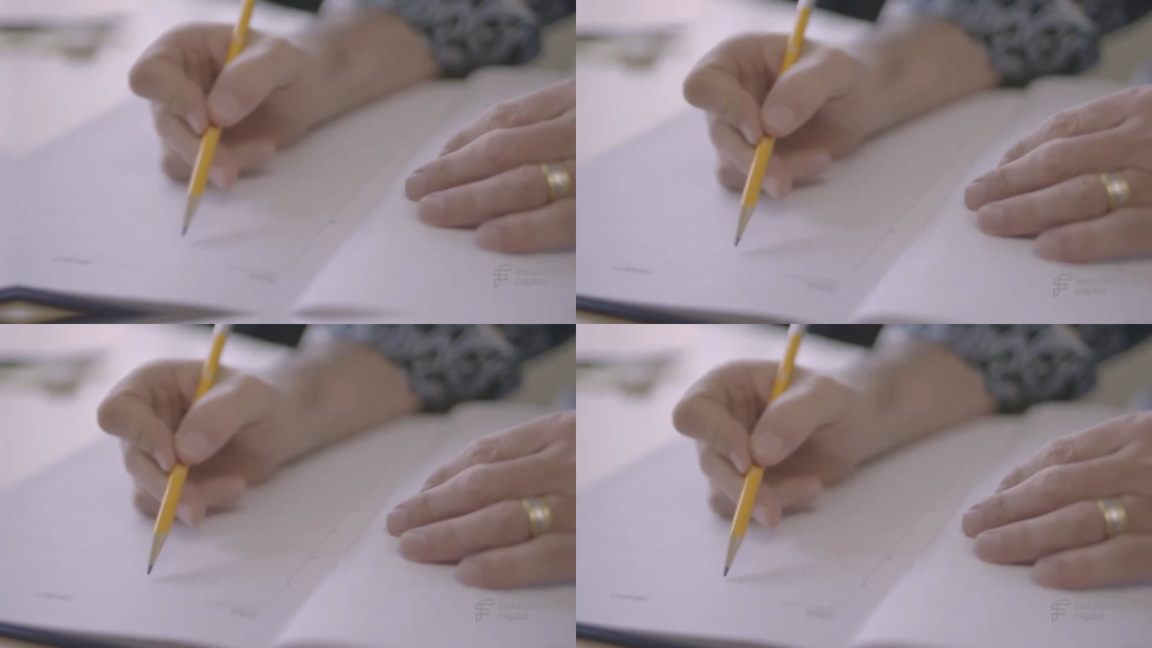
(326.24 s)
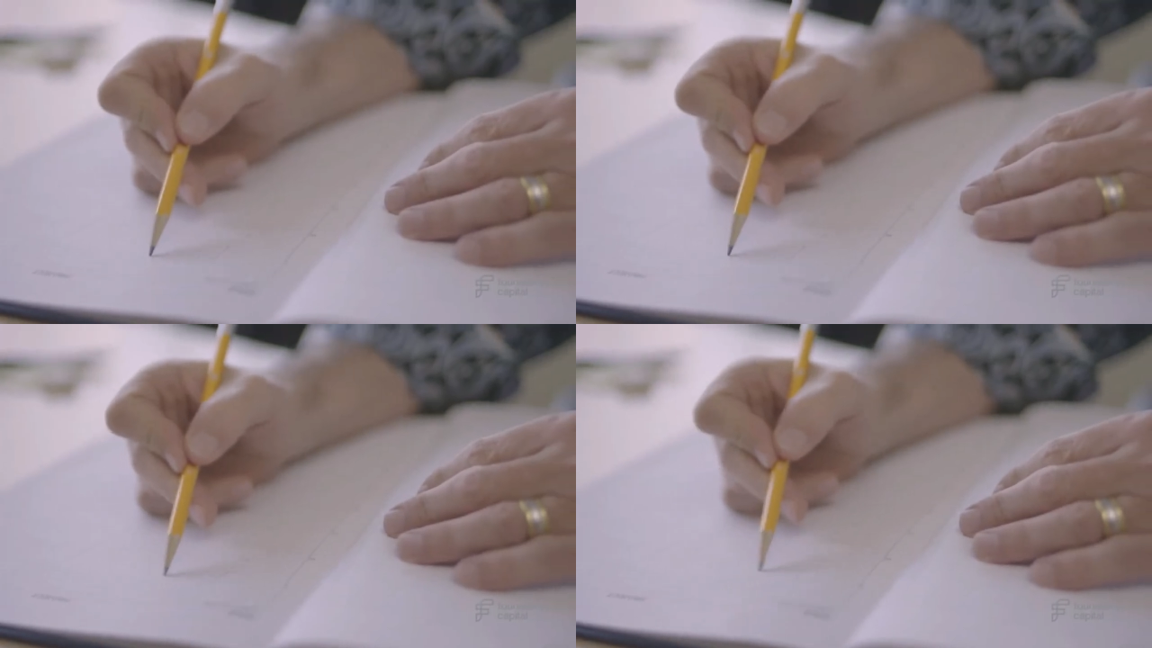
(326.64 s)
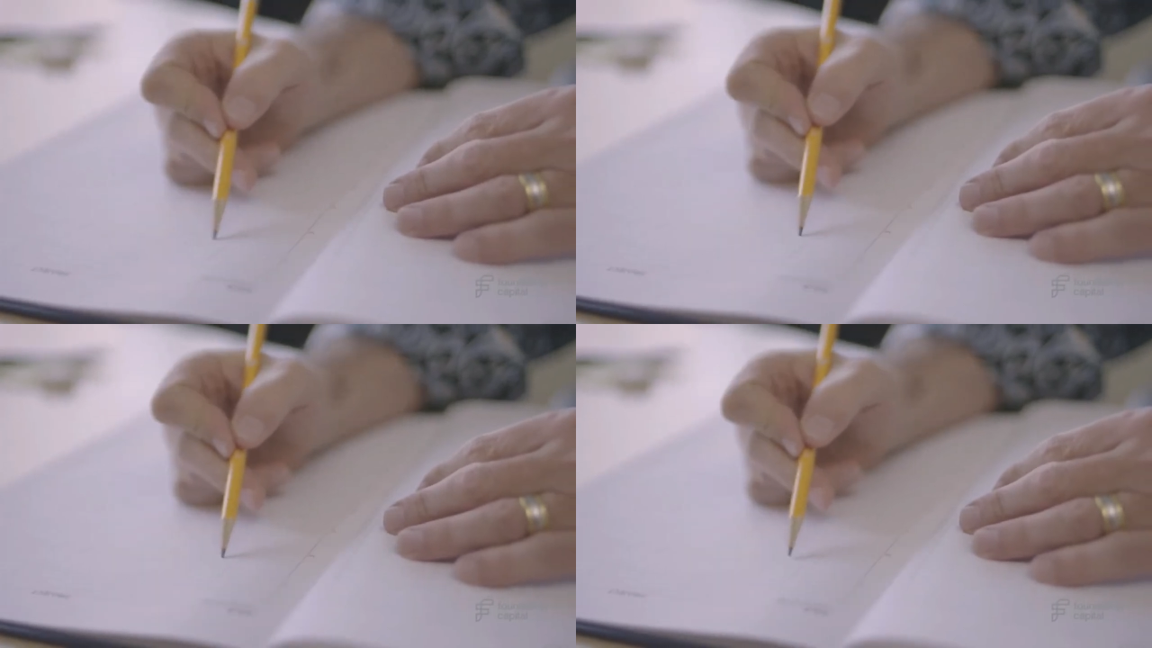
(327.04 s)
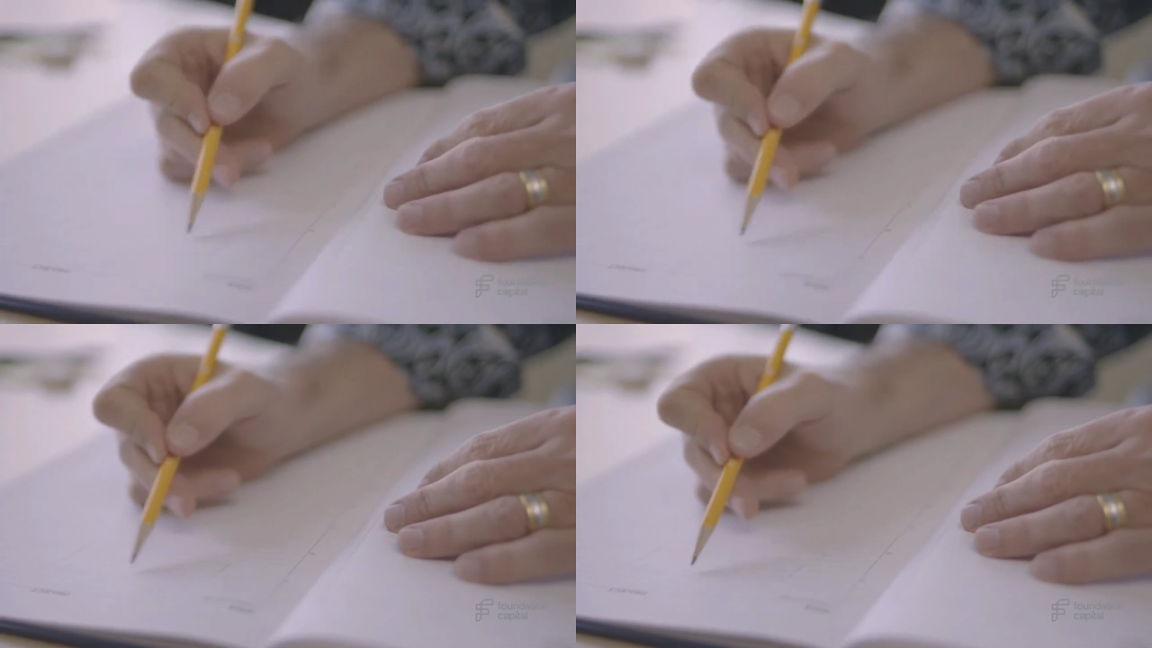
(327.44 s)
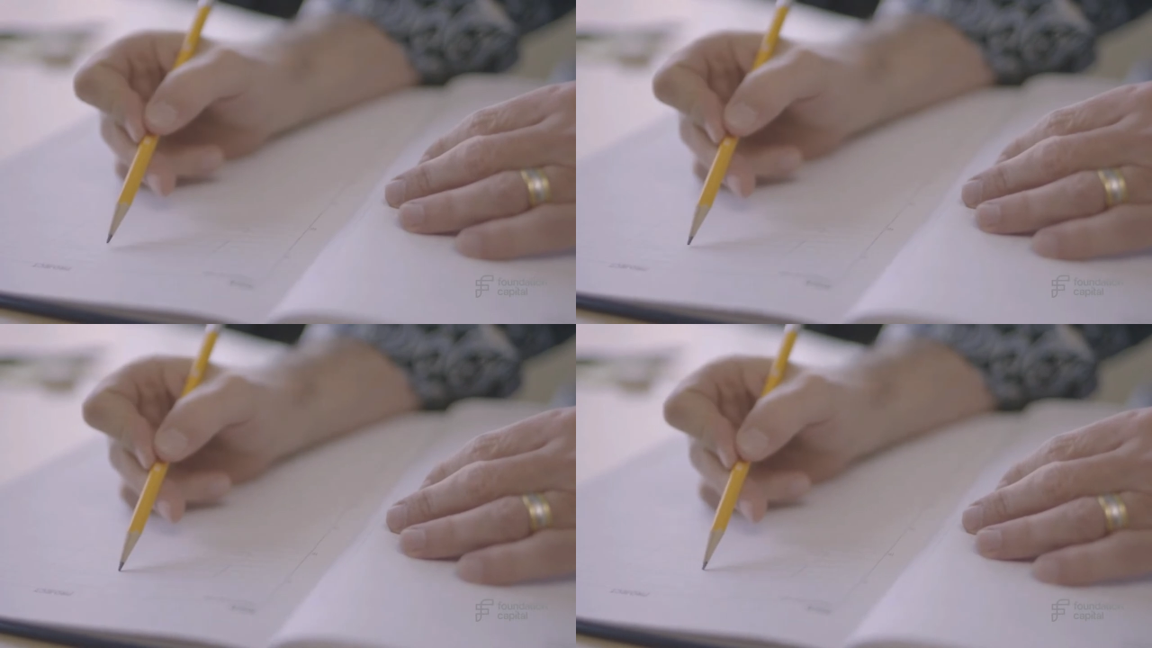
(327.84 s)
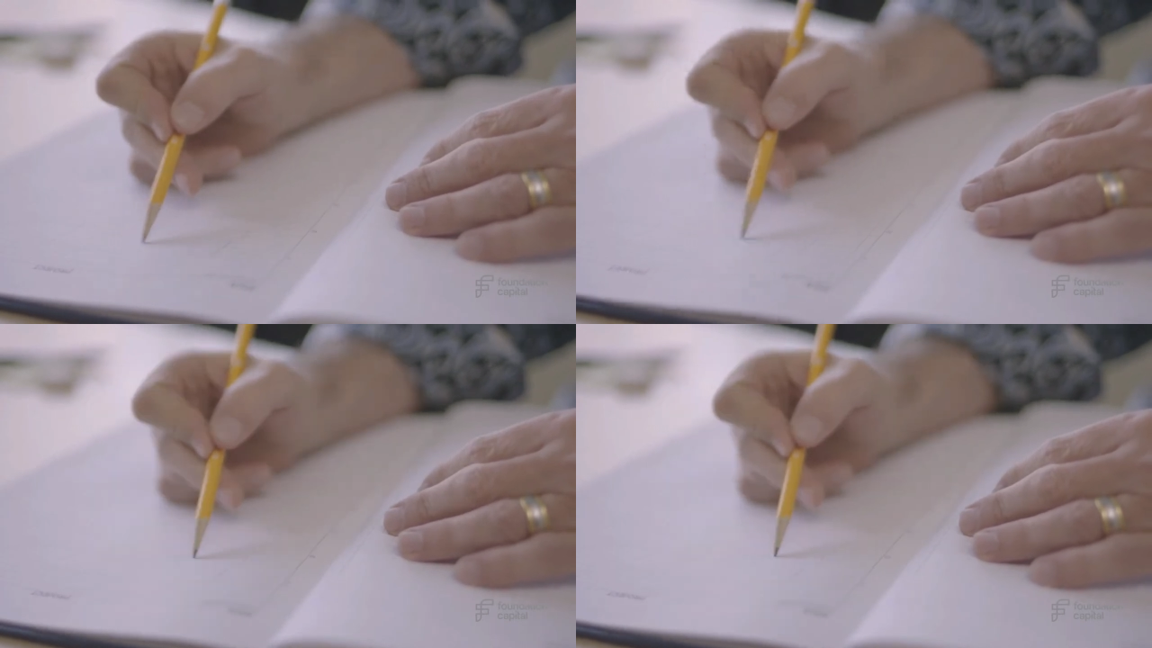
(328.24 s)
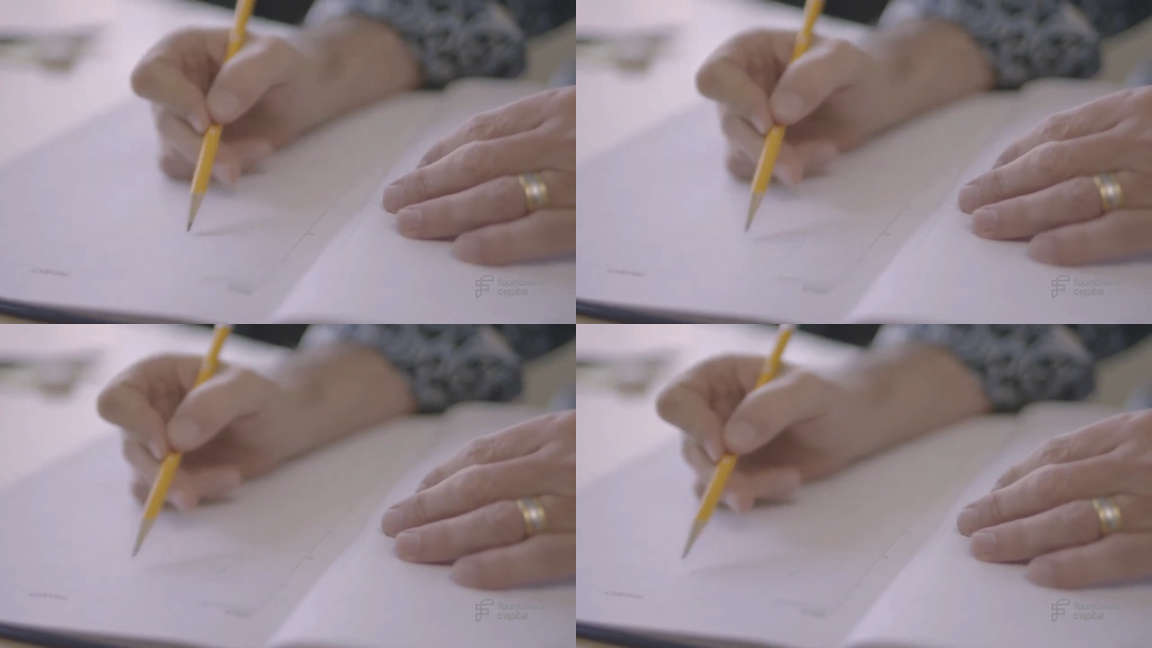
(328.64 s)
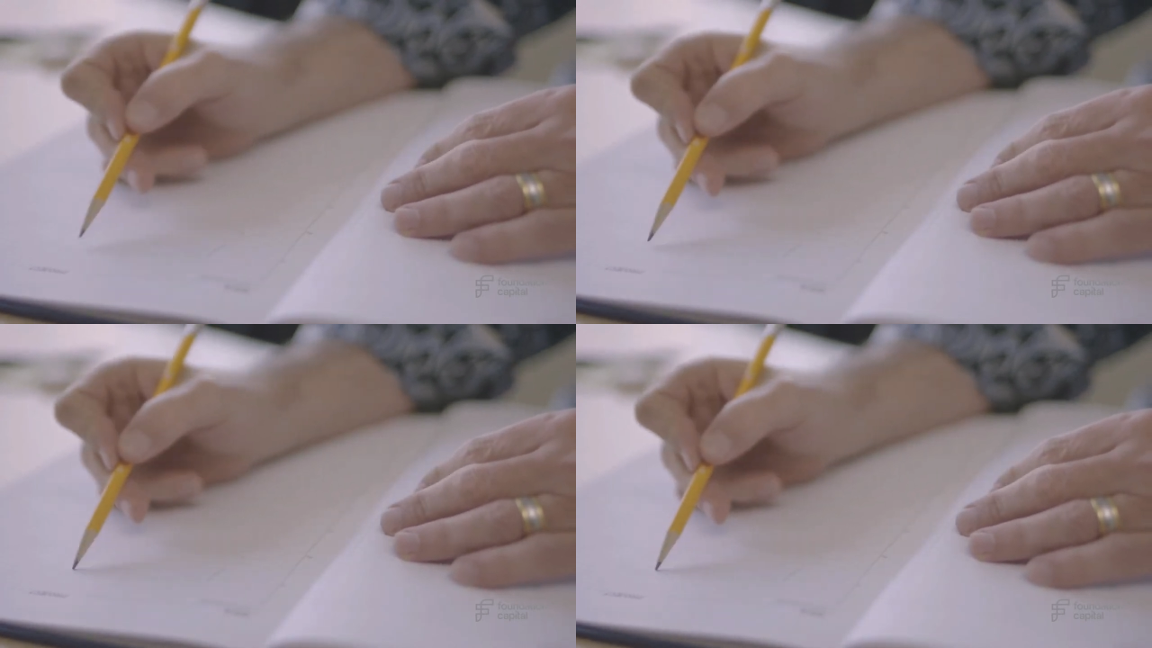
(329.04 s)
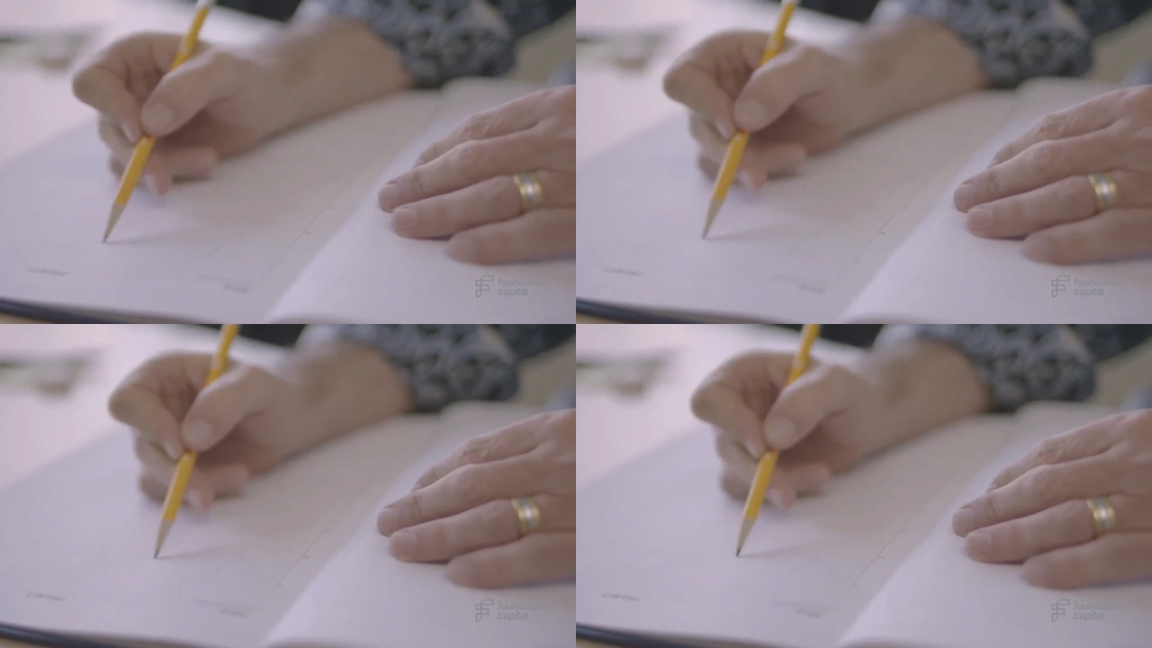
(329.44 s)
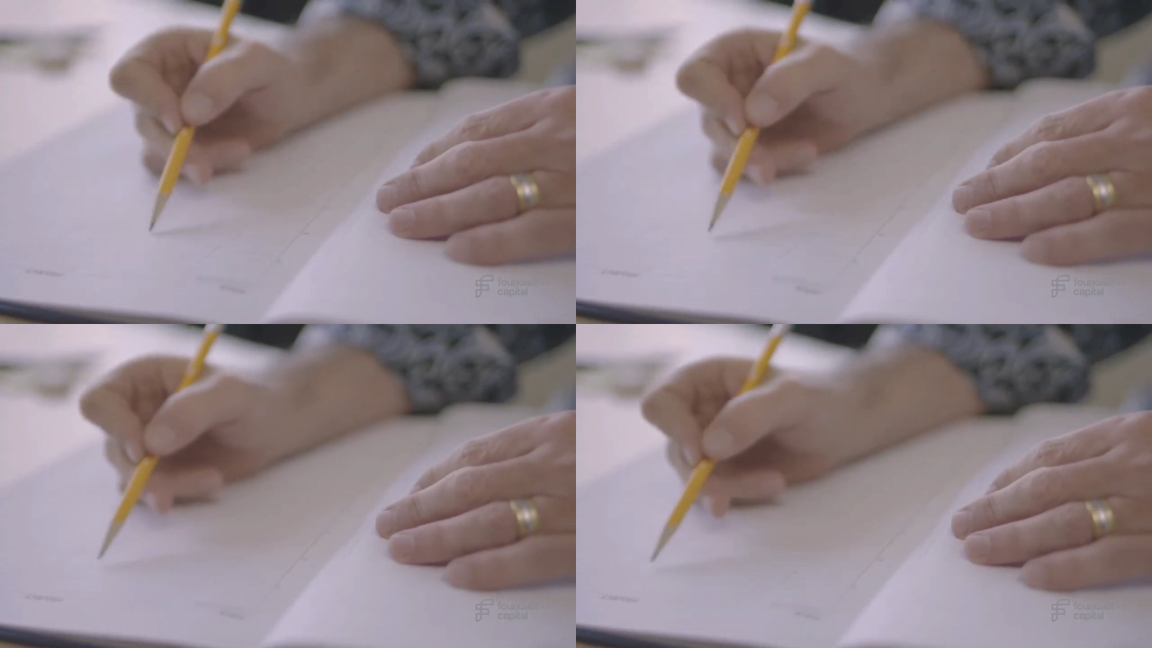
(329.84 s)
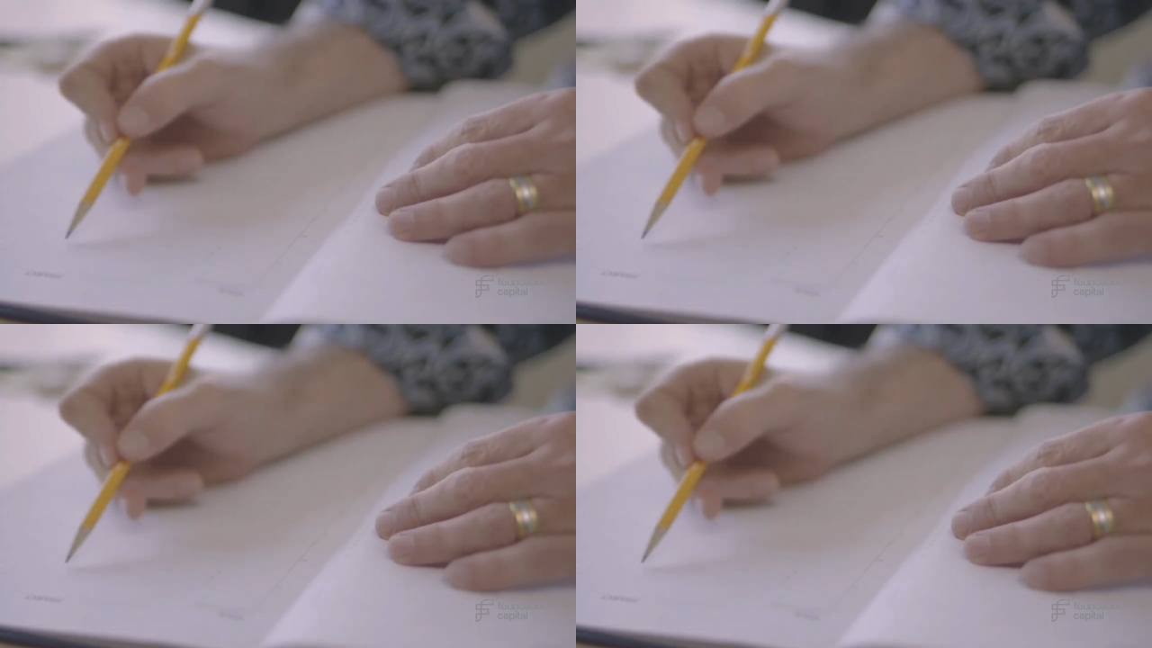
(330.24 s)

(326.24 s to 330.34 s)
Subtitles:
[unreadable: no face in view]